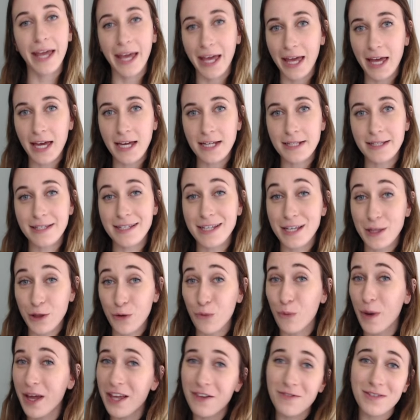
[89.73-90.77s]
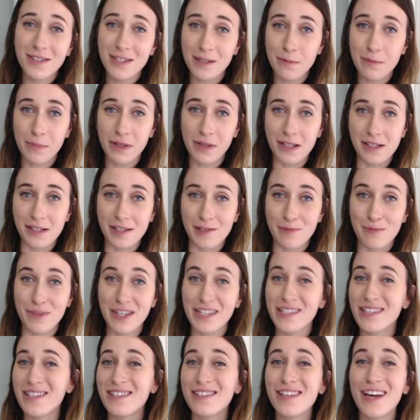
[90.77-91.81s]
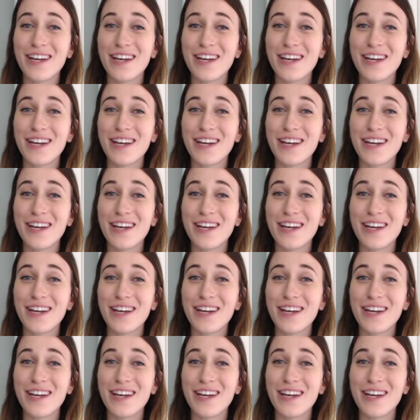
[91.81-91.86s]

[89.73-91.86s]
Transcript: And in the way of symbolism, this is